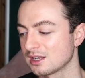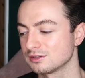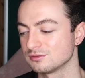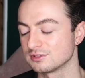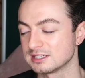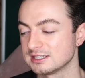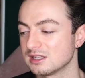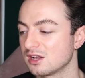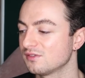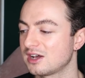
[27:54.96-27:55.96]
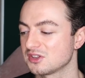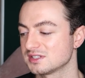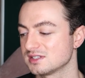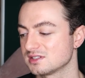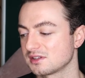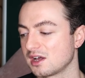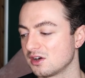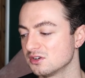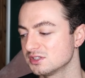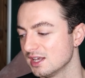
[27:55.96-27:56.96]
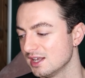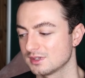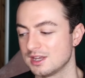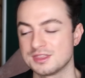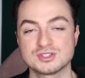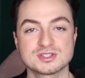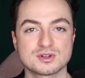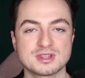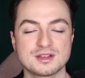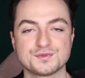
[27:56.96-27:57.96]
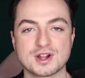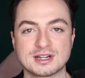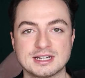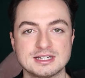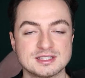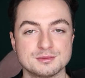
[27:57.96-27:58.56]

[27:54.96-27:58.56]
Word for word: I really love how this is styled. And then she's got that very